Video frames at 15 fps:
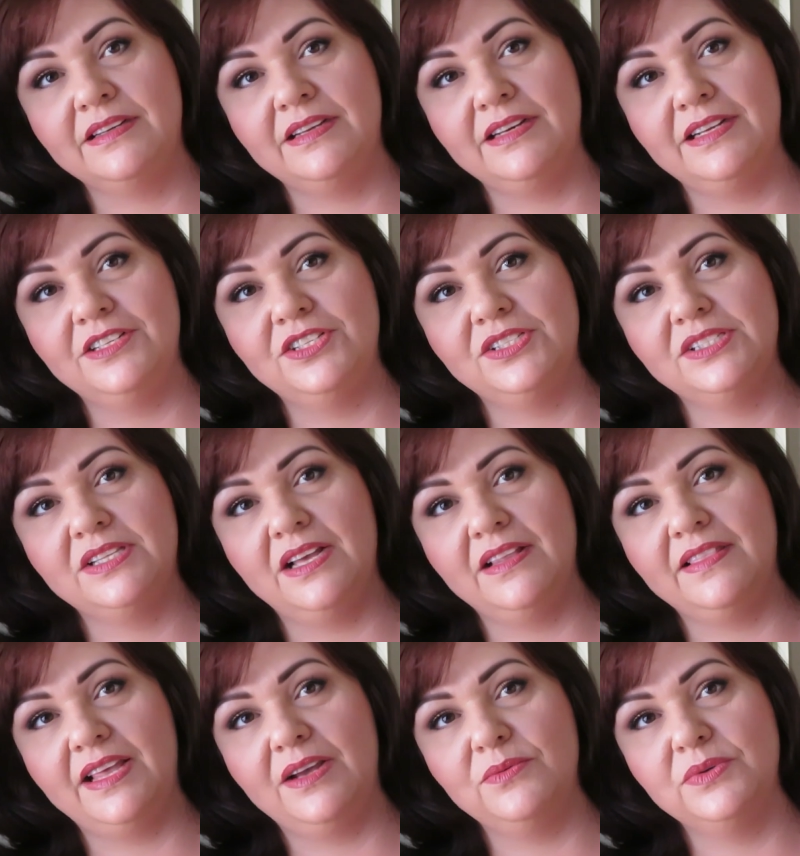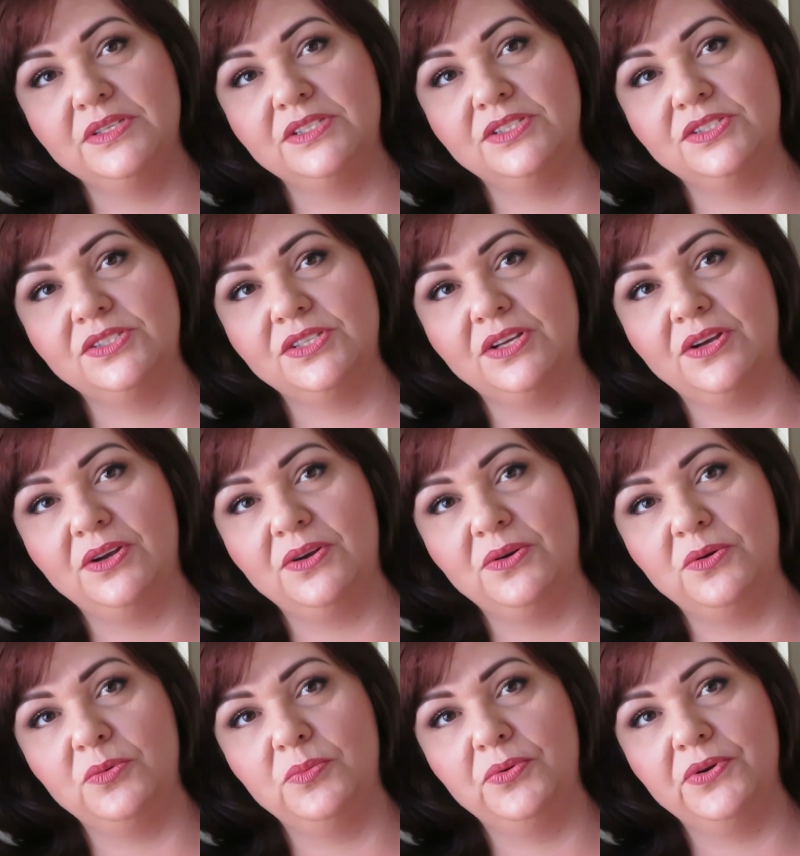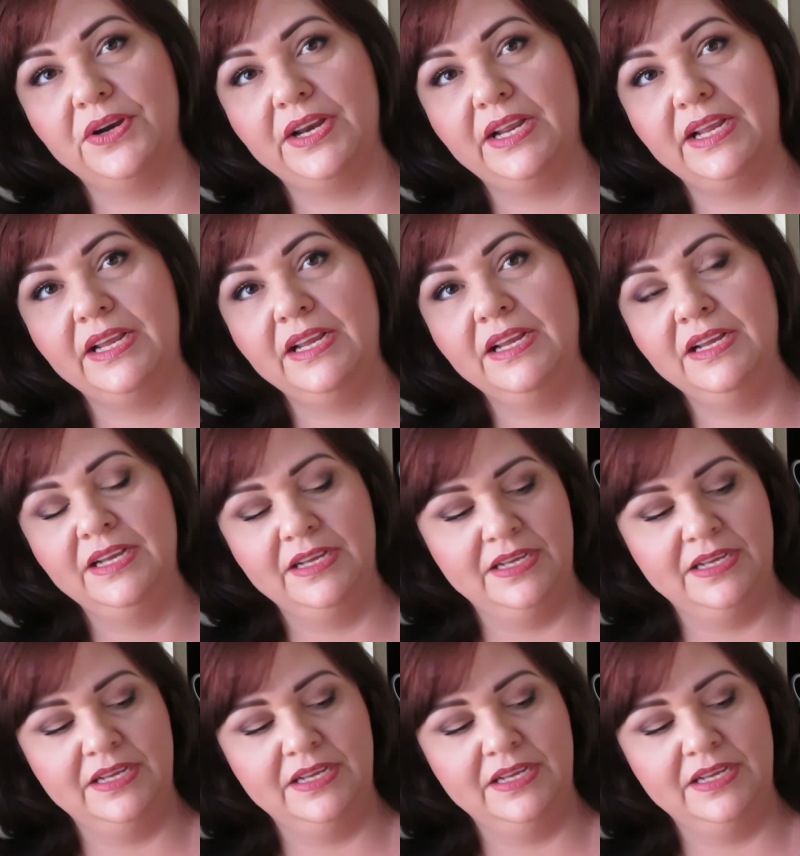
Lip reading: and I just thought that was so pretty.